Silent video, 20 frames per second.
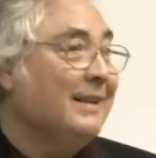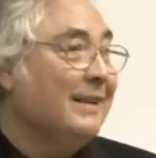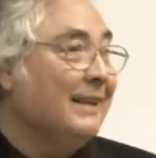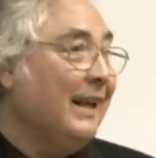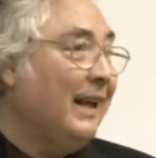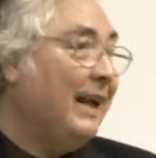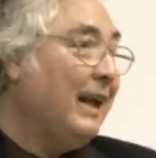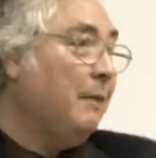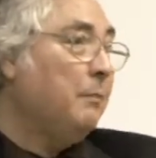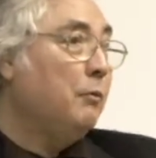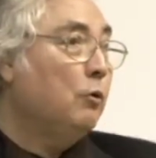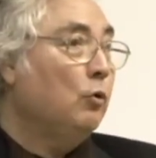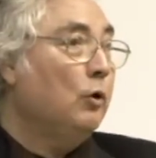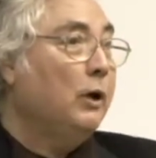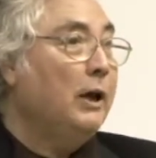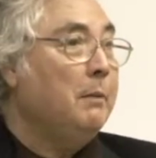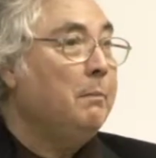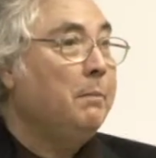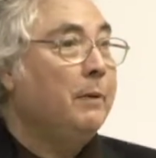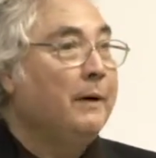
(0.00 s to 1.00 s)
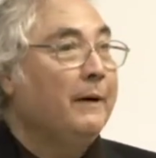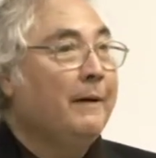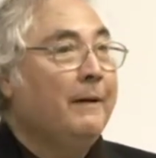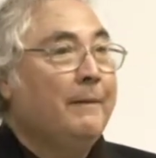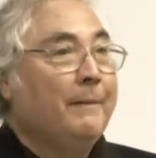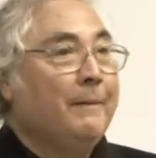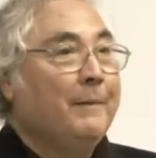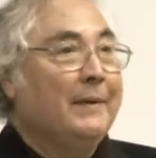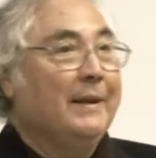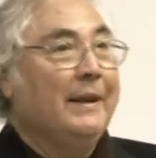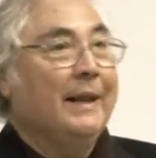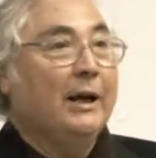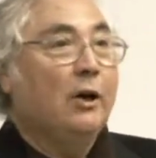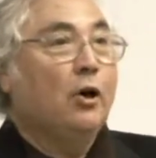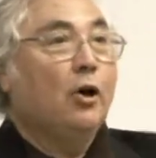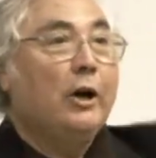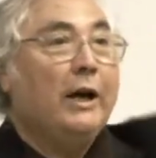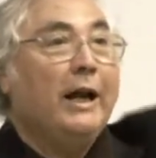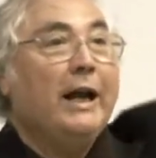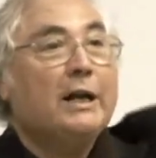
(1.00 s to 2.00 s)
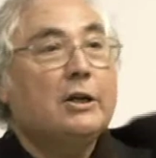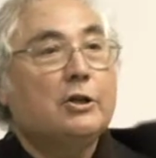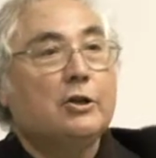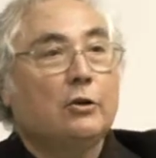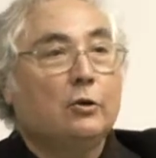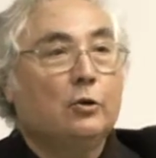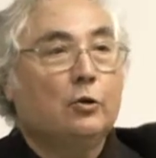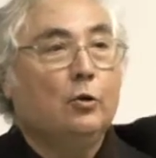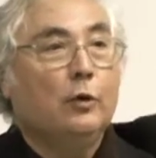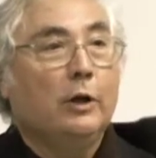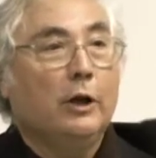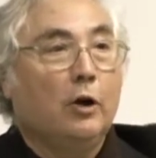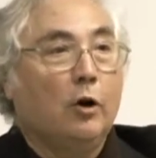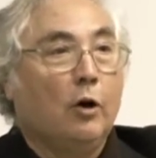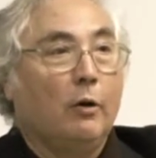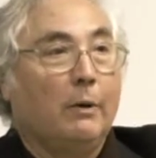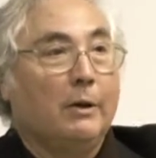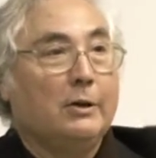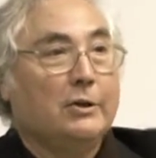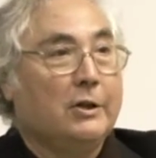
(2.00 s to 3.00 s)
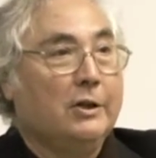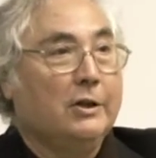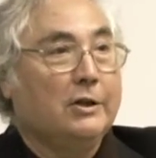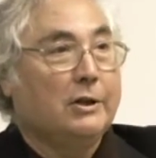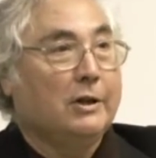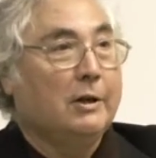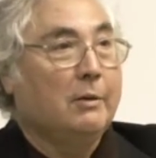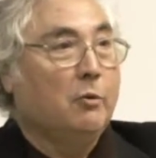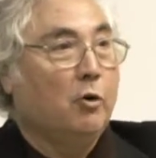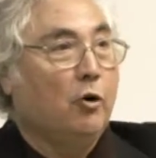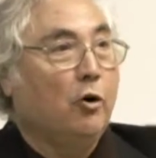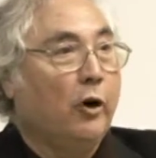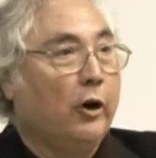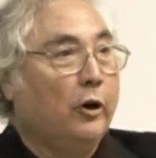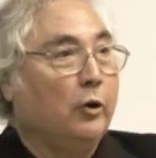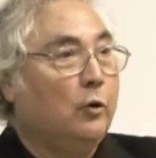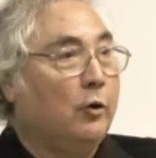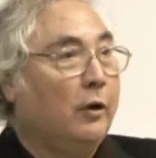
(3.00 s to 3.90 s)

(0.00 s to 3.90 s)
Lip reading: they have to keep the connection to the global system going,